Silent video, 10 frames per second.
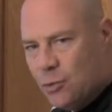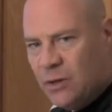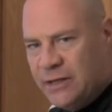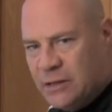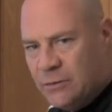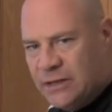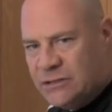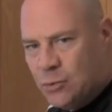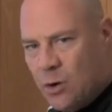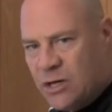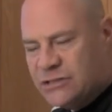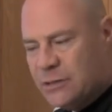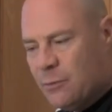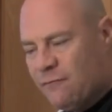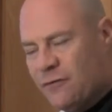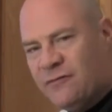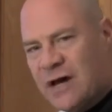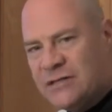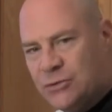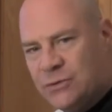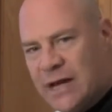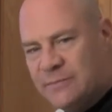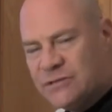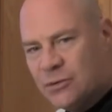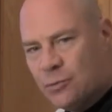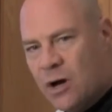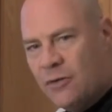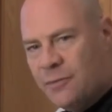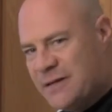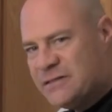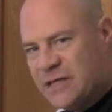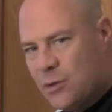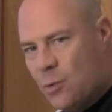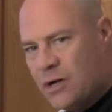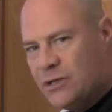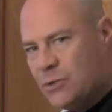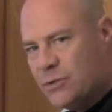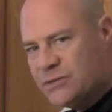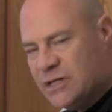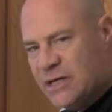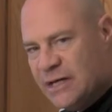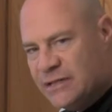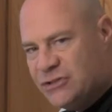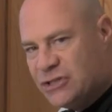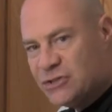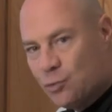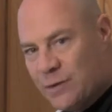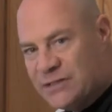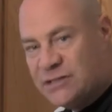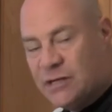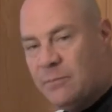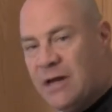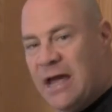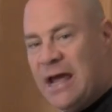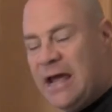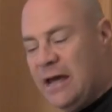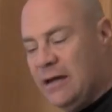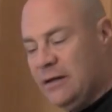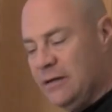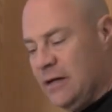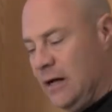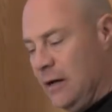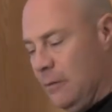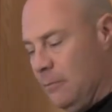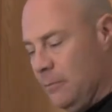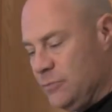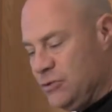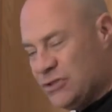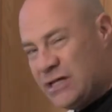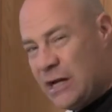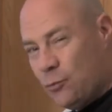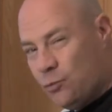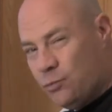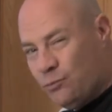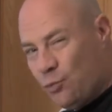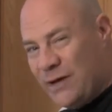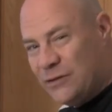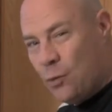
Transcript: you really don't need to wash them, or if you've got two games in a row, the best thing you want to do is just rinse them and just kind of wring the